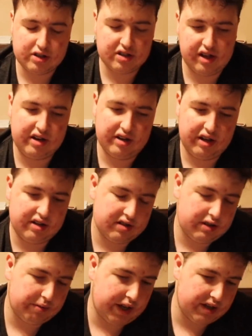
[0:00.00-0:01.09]
and in
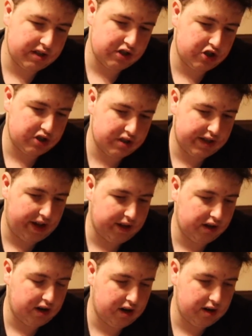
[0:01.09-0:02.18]
some cases just a
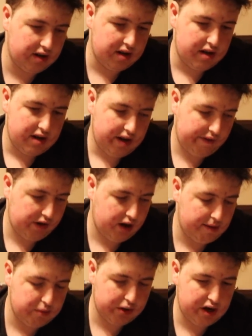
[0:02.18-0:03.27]
dead card if you're
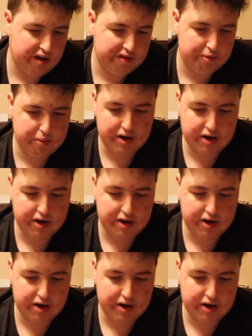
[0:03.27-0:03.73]
comboing off.